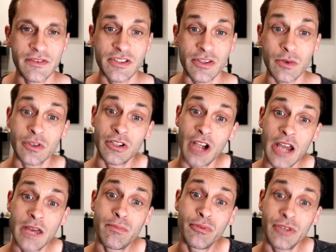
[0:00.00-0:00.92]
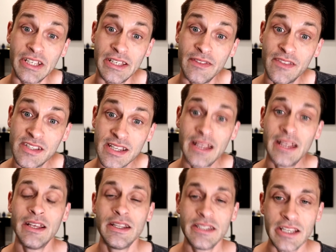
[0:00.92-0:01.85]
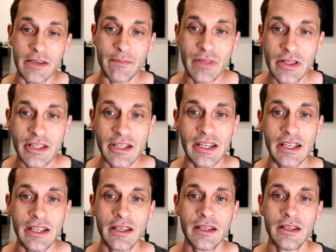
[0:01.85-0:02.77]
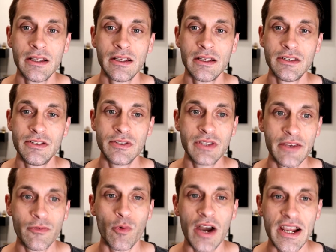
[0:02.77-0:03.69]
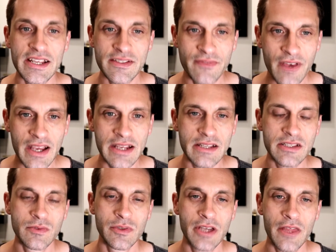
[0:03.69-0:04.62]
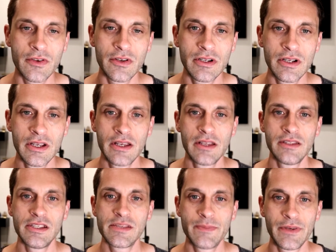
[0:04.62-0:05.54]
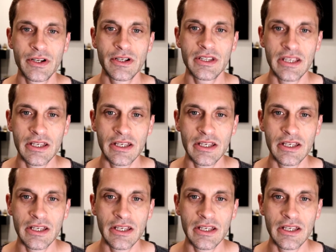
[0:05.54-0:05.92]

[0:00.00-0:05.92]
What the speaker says: so God breathes, the ability to give wise advice. To another, the Spirit